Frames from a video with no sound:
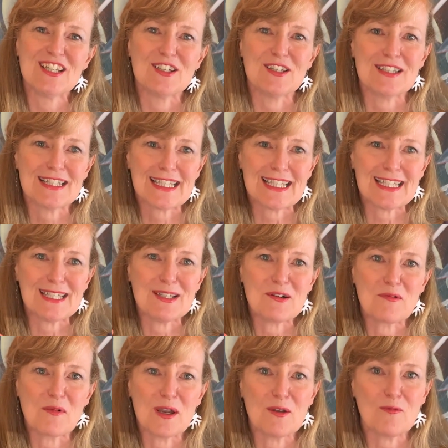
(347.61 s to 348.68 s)
You see,
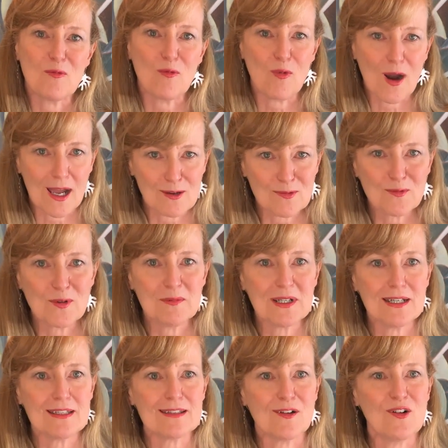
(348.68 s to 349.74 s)
when one
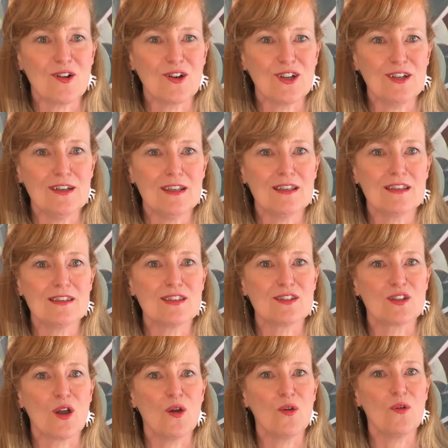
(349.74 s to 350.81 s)
woman is honoured,
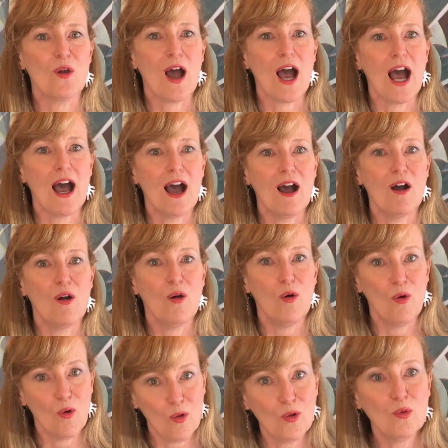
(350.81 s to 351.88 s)
so are
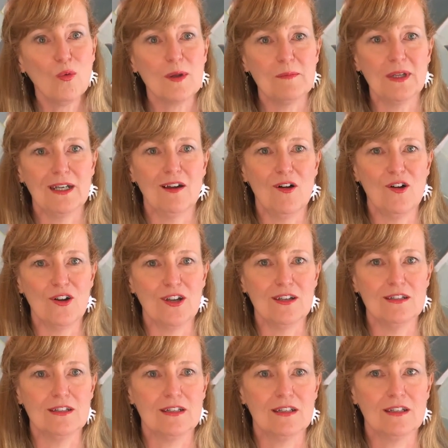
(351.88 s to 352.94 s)
all women
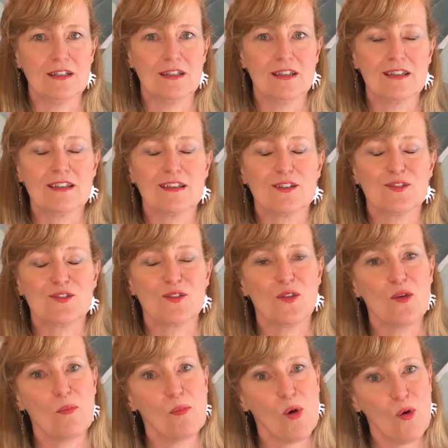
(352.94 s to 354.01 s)
honoured. So
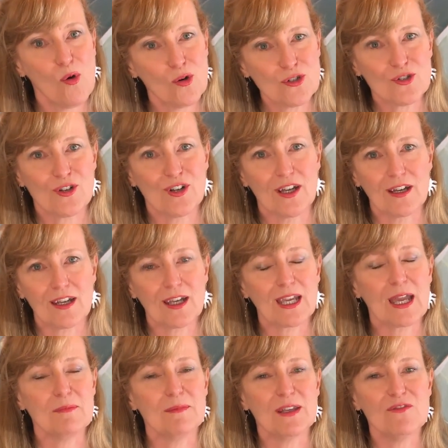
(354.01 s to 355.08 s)
the portrait
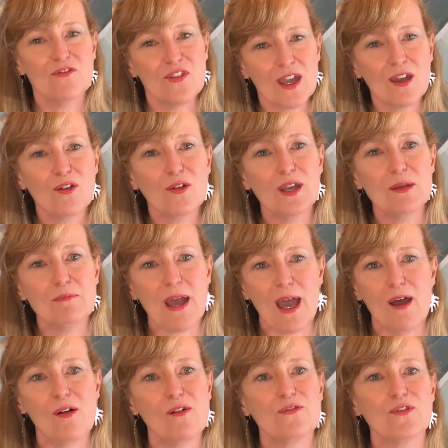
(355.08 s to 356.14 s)
can be very
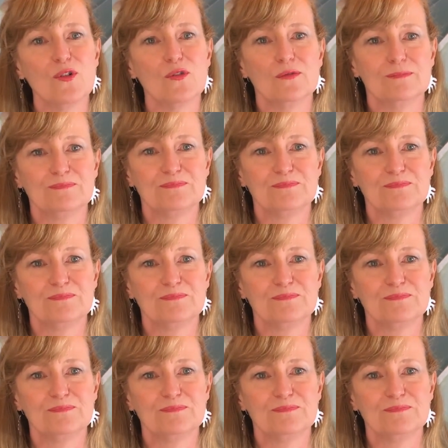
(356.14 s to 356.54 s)
powerful.